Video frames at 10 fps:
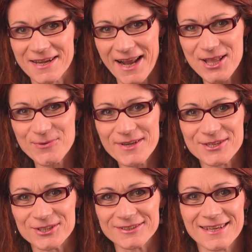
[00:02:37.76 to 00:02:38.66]
Great
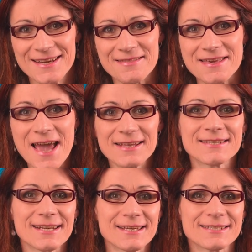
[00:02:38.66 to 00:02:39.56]
question. The
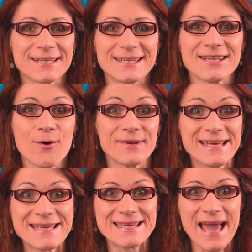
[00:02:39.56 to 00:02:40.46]
answer is
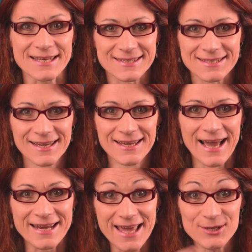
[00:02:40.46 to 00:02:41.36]
resounding yes.
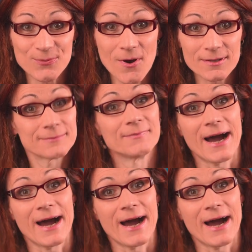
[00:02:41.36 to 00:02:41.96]
And guess what?